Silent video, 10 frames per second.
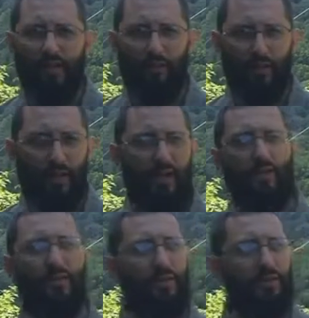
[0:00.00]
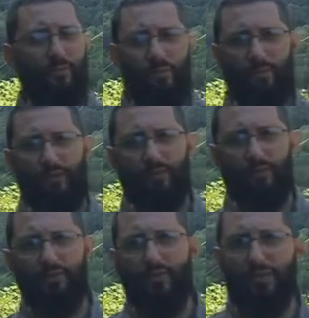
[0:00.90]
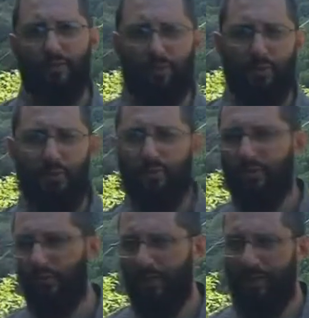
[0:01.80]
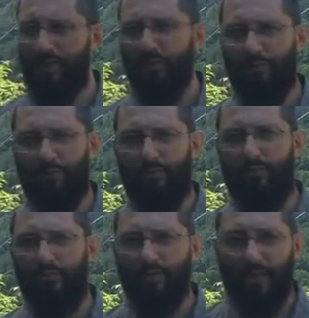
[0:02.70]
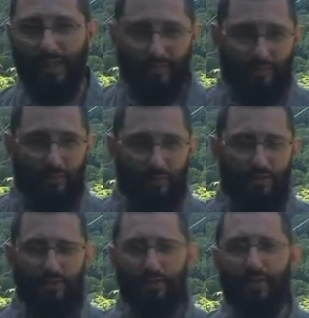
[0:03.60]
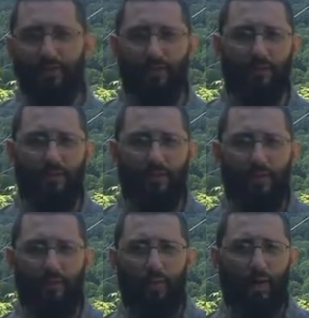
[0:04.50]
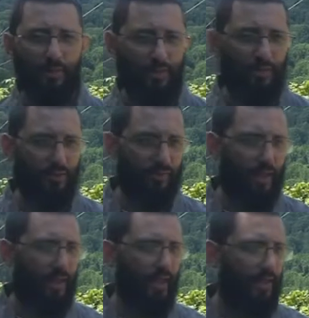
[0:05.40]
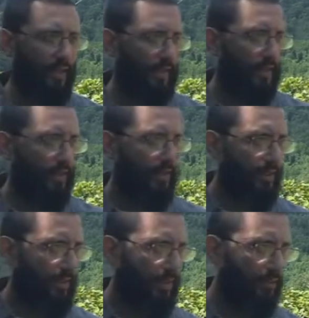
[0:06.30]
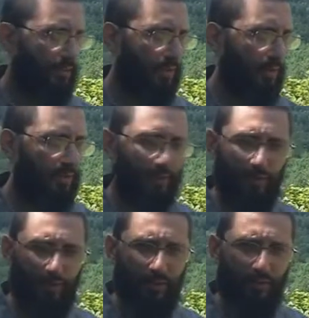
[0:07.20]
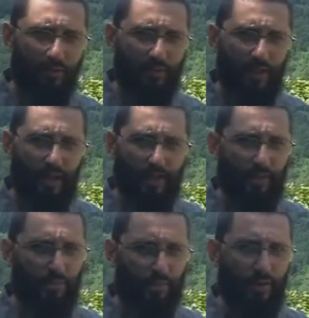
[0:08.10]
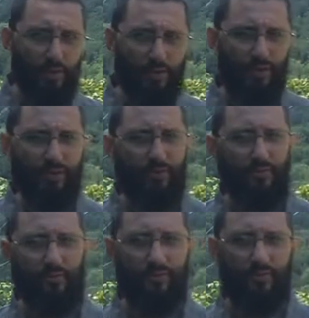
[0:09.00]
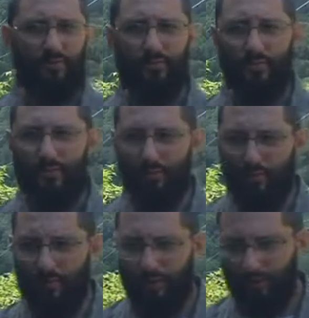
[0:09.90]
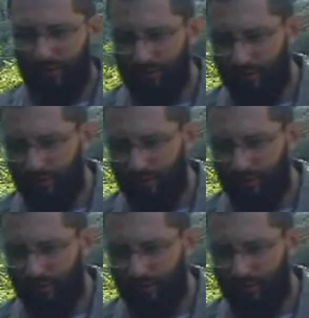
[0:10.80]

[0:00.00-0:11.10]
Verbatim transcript: The knowledge that's from above is pure, it's peaceable, easy to be entreated. Why? Because God, you know, when somebody really wants God, they'll be willing to listen. They'll be willing to